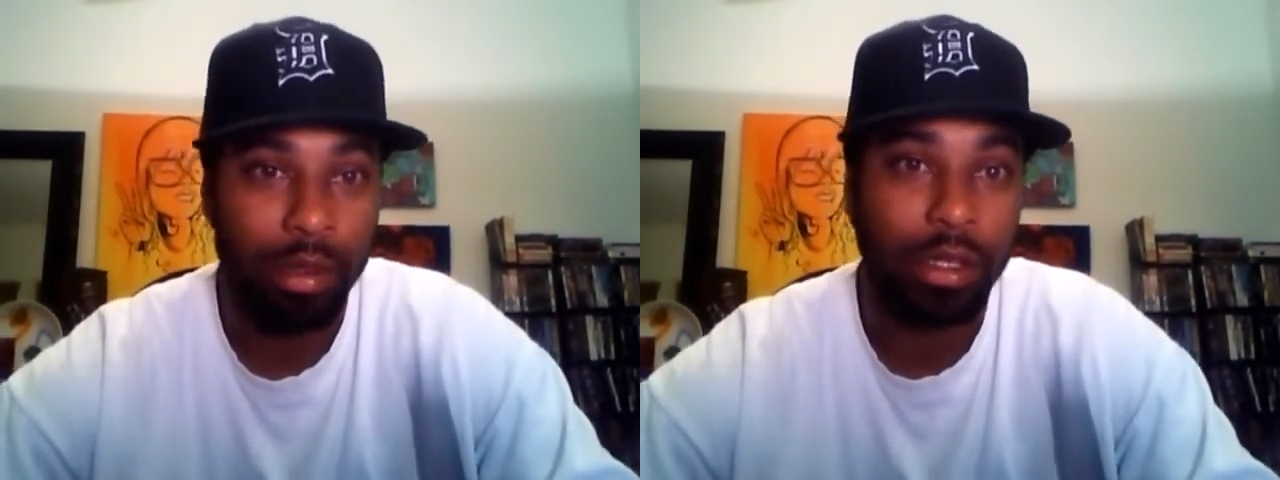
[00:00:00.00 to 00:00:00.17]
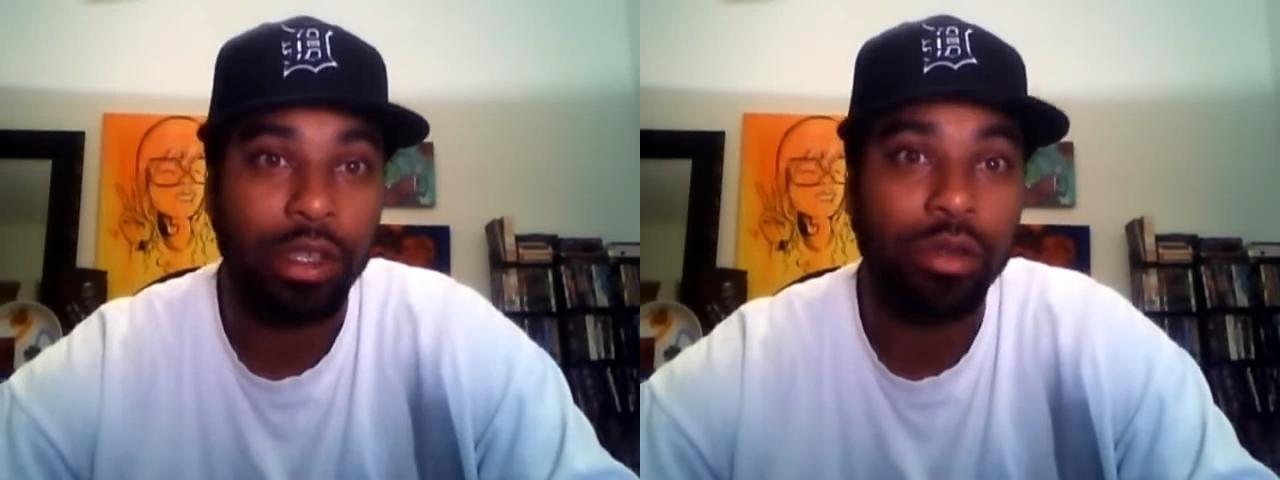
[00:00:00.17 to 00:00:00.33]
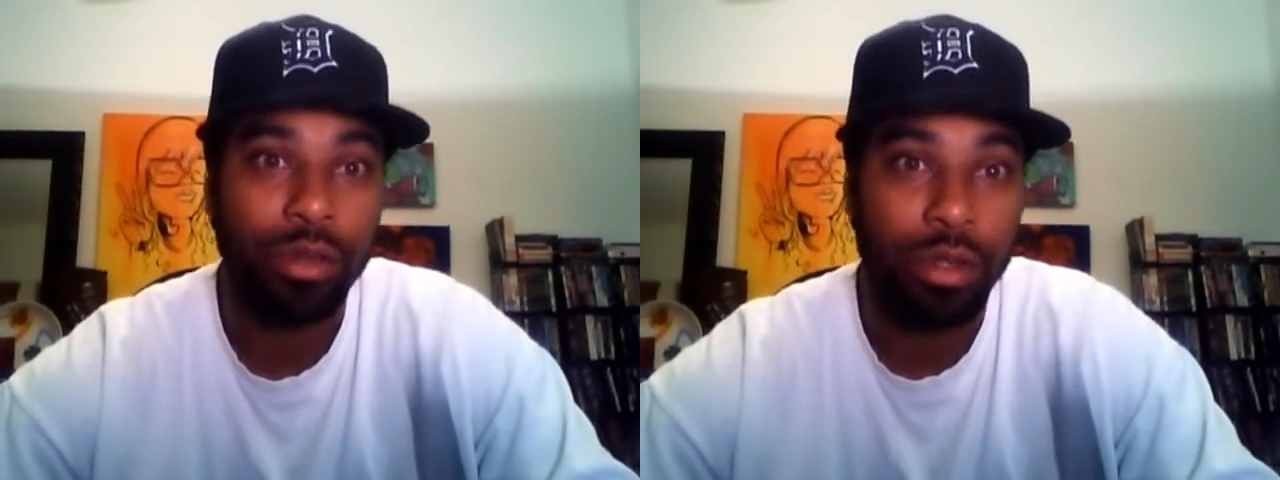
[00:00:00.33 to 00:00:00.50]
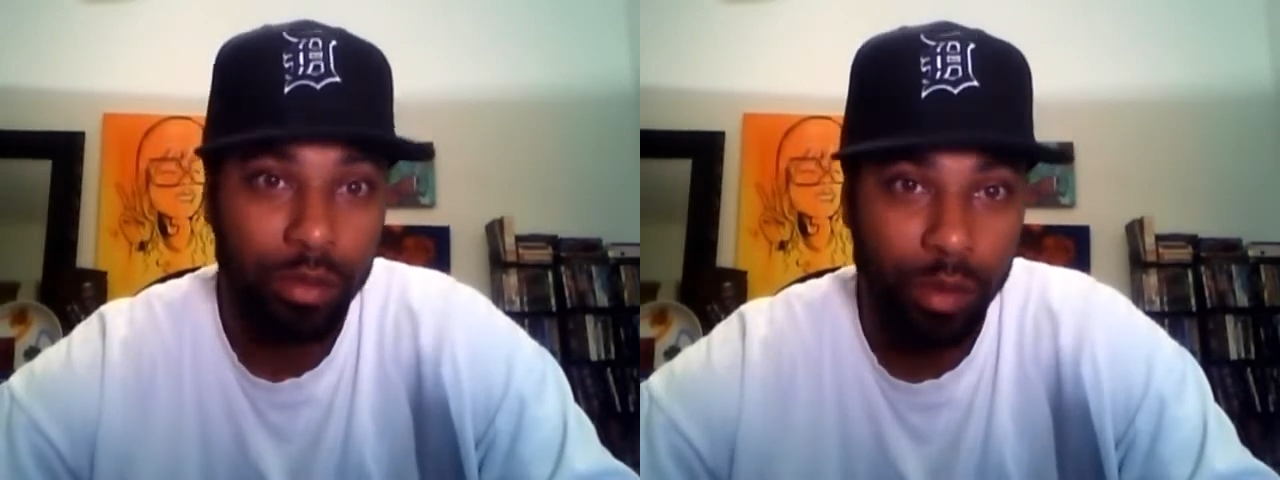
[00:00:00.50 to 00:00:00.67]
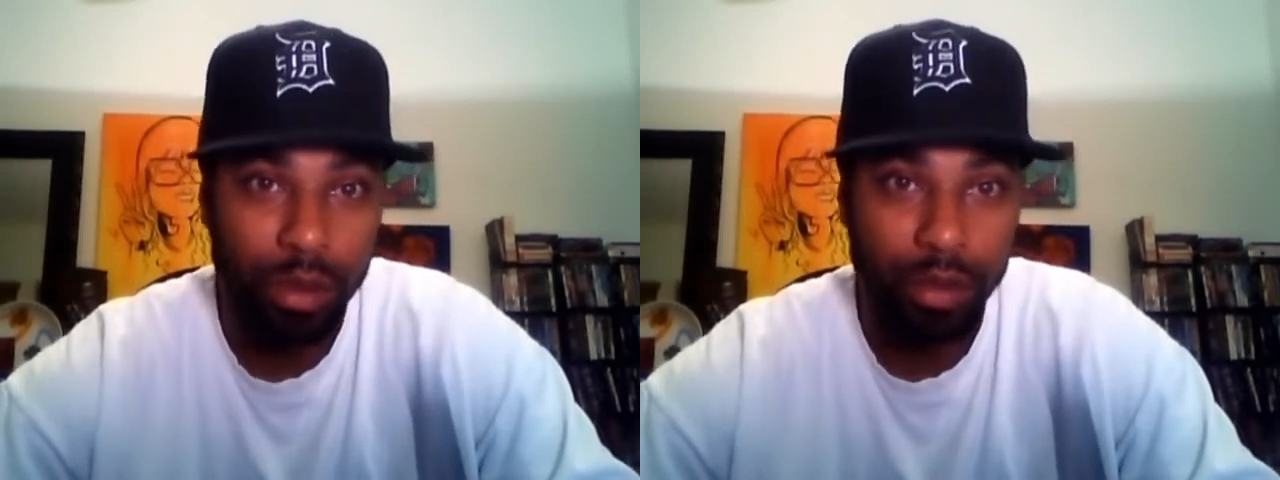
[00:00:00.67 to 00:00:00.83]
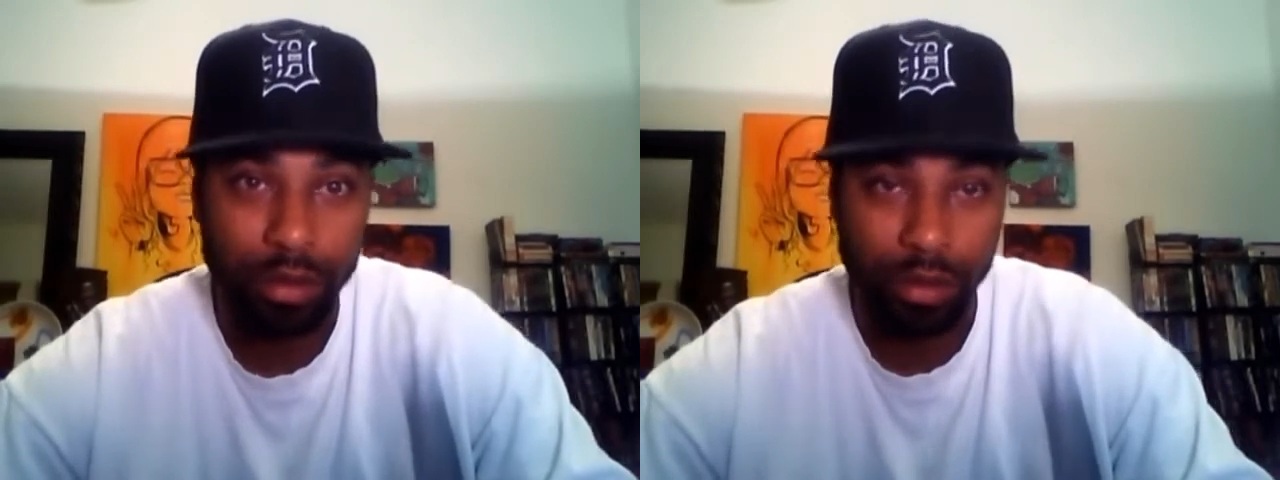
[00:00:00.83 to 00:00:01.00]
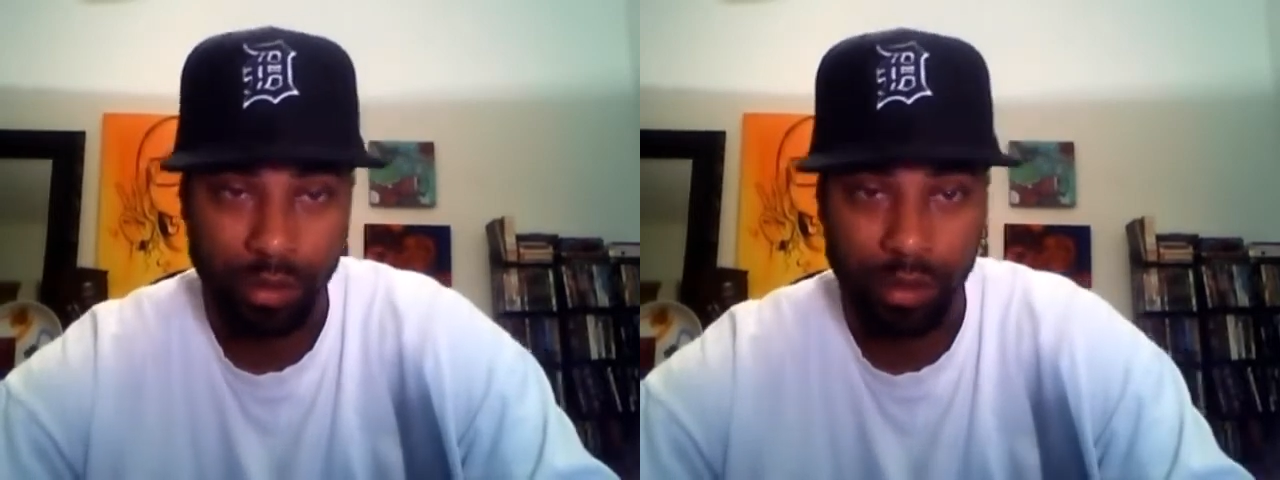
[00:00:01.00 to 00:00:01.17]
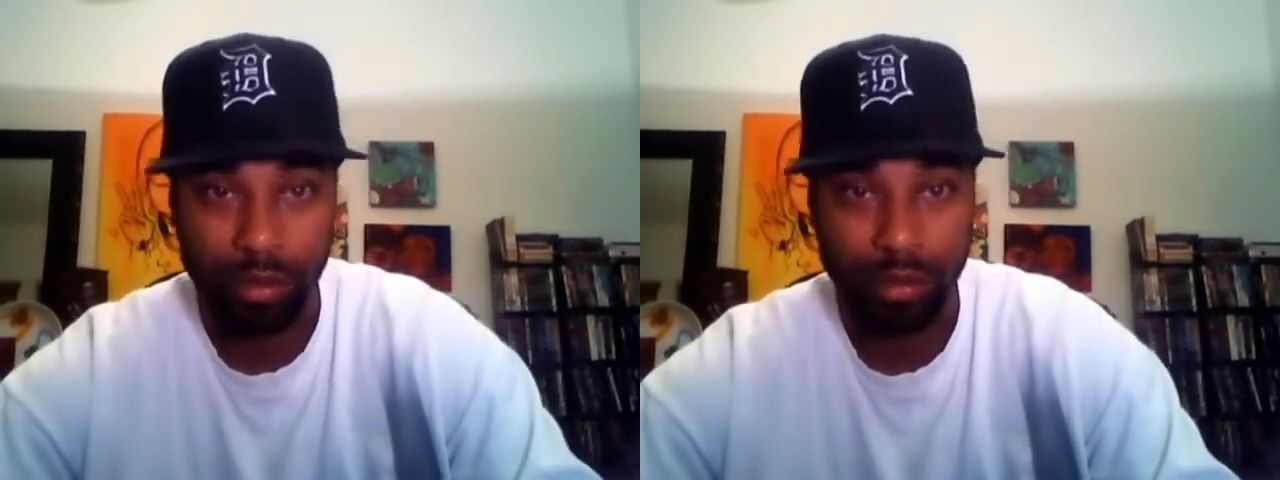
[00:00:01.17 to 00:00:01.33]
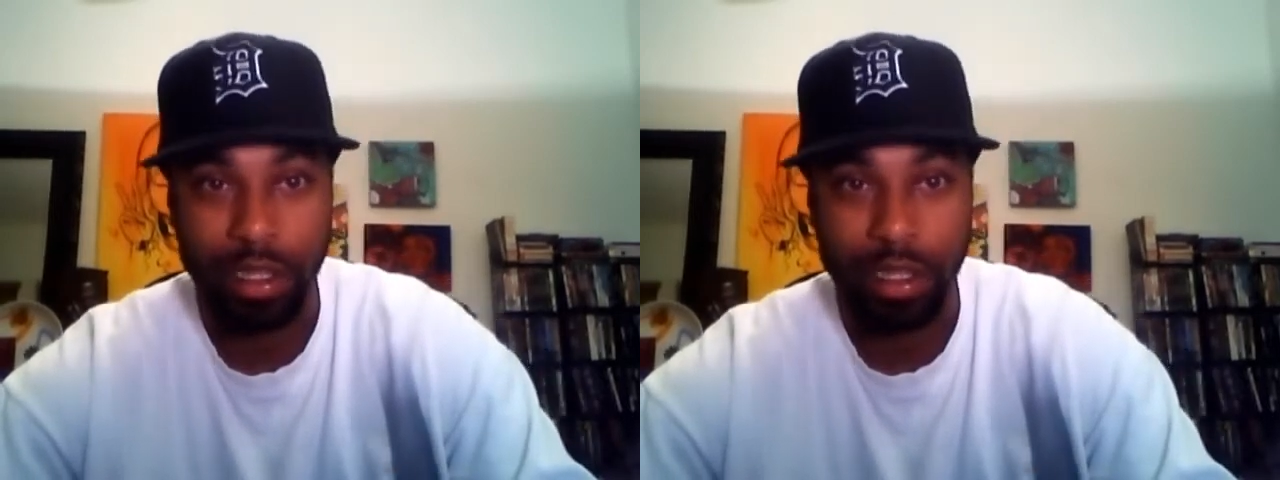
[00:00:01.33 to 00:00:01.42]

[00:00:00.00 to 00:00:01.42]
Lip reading: The union workers, you know,